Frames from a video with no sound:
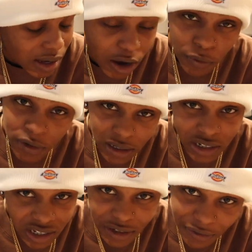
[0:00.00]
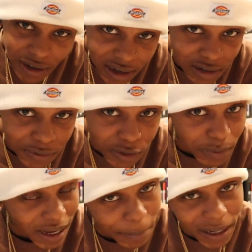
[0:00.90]
Hopefully this shit fire, you feel
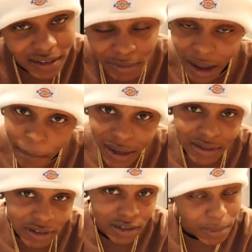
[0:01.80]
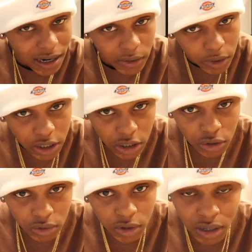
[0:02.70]
me? I make some I make some good macaroni though.